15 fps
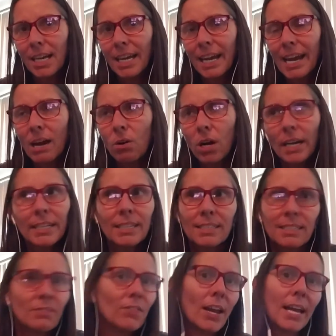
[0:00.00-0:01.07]
how I
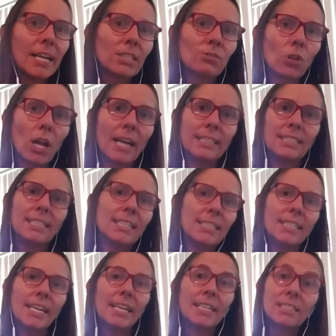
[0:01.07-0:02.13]
could fast for like 10
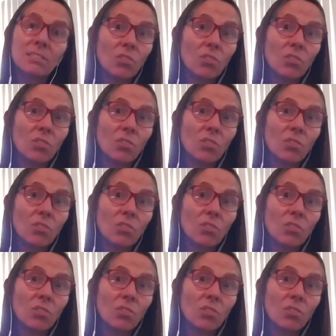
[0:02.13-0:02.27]
days